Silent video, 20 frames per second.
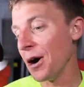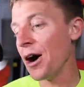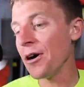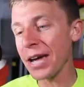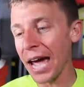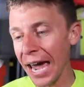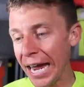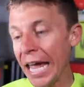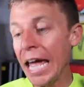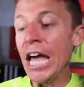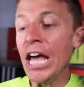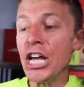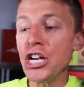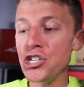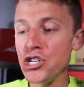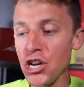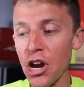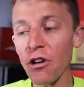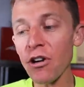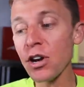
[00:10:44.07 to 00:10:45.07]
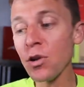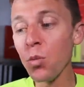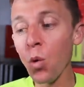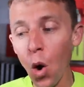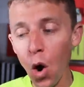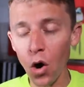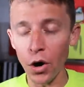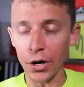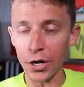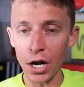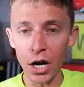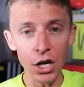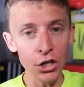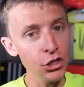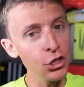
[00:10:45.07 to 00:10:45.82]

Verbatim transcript: Okay, Jared Ward, a